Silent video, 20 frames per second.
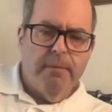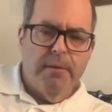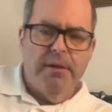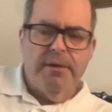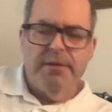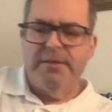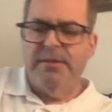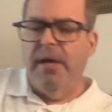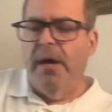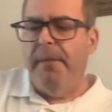
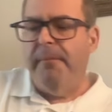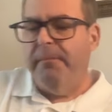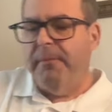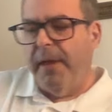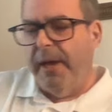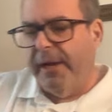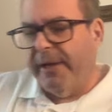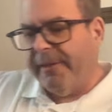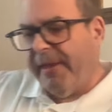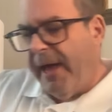Something
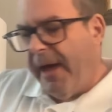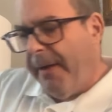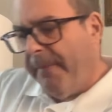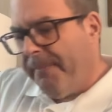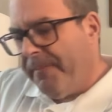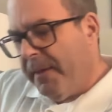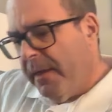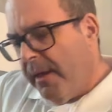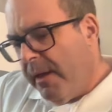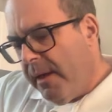like that.
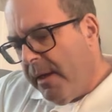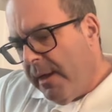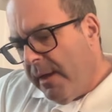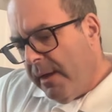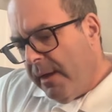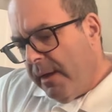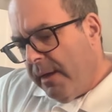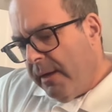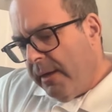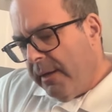
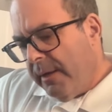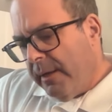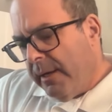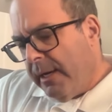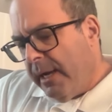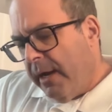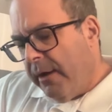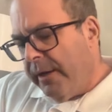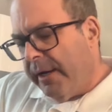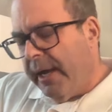
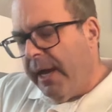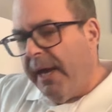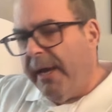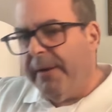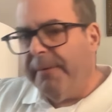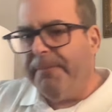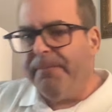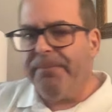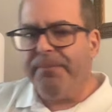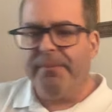Now
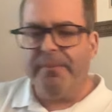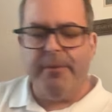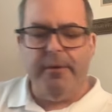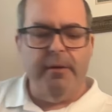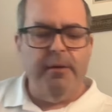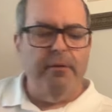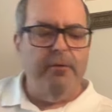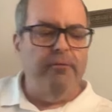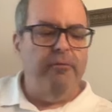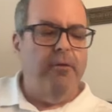again,
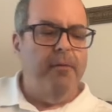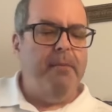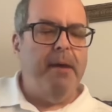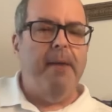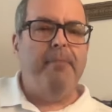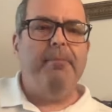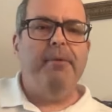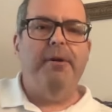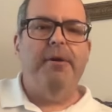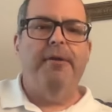
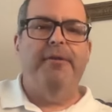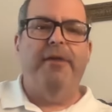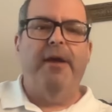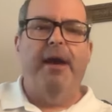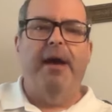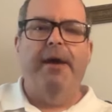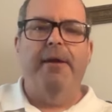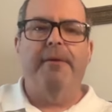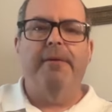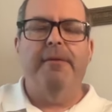remember
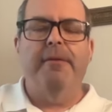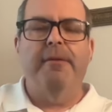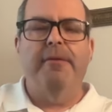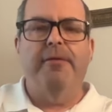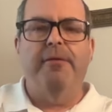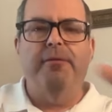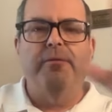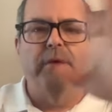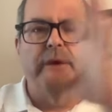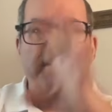that
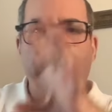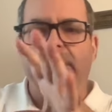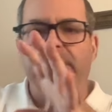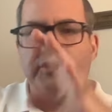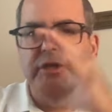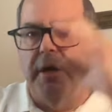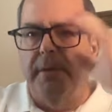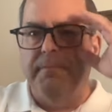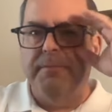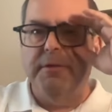when they
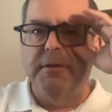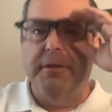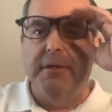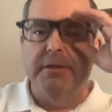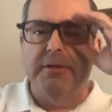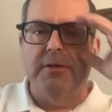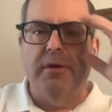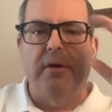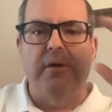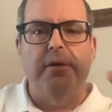jump to the
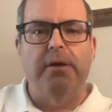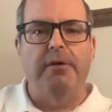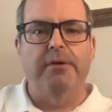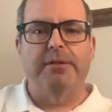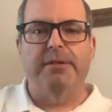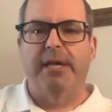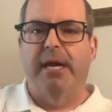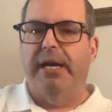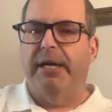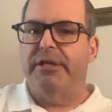solo
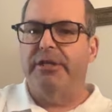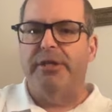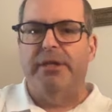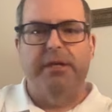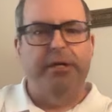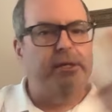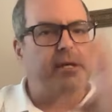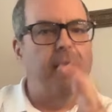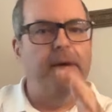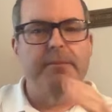section,
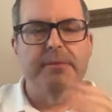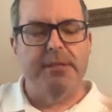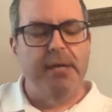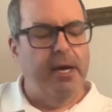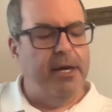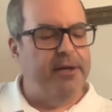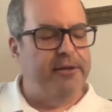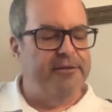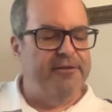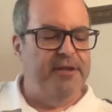it comes
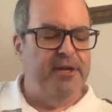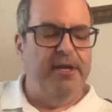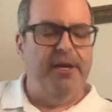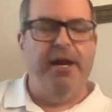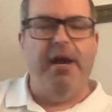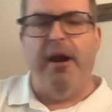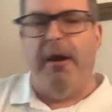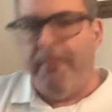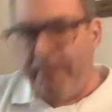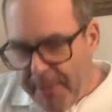out of thin
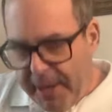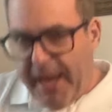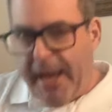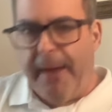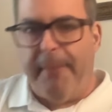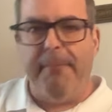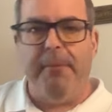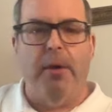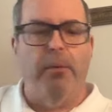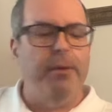air.
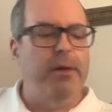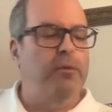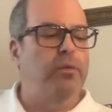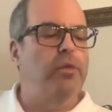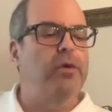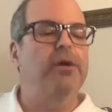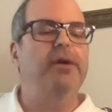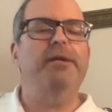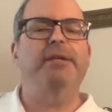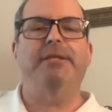Bam! I mean,
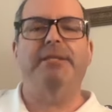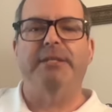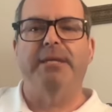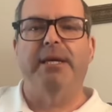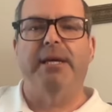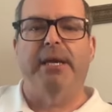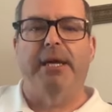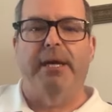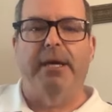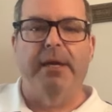we're in
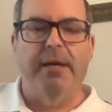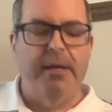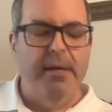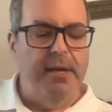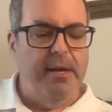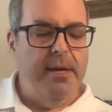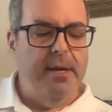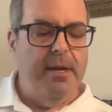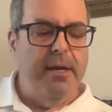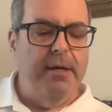D,
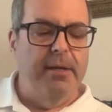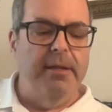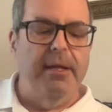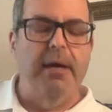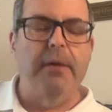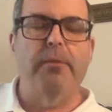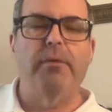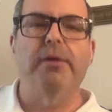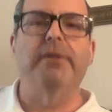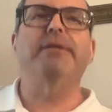and
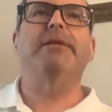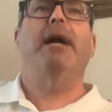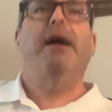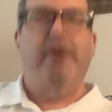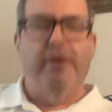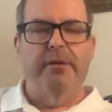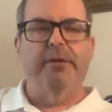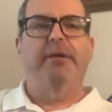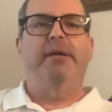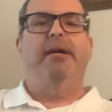then we're
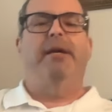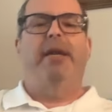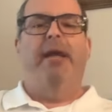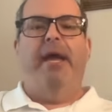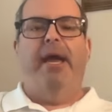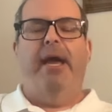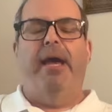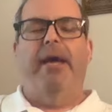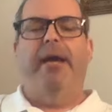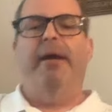down in
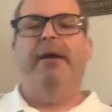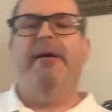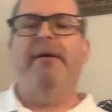A.